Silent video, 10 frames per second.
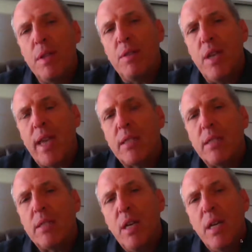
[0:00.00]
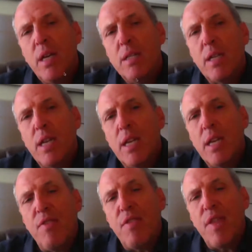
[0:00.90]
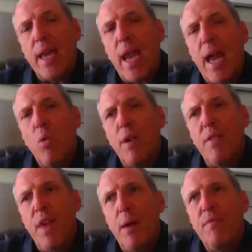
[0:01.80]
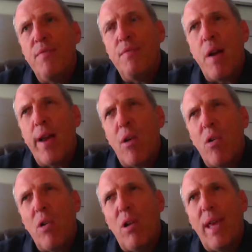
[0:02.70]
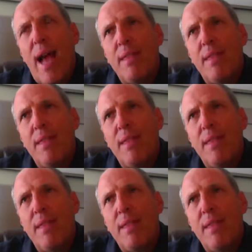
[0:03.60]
the next significant thing, and I joined them very early.